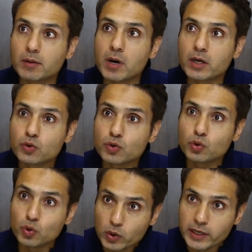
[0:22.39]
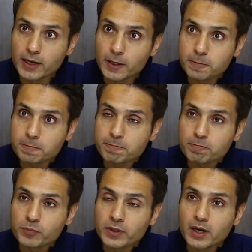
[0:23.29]
Tigmanshu Dhulia
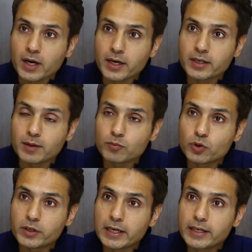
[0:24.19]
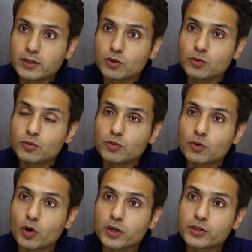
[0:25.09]
had come to Delhi to
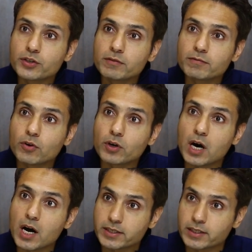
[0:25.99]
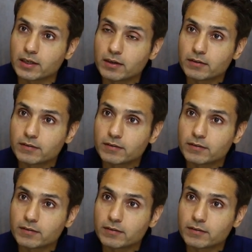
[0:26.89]
audition for Hasil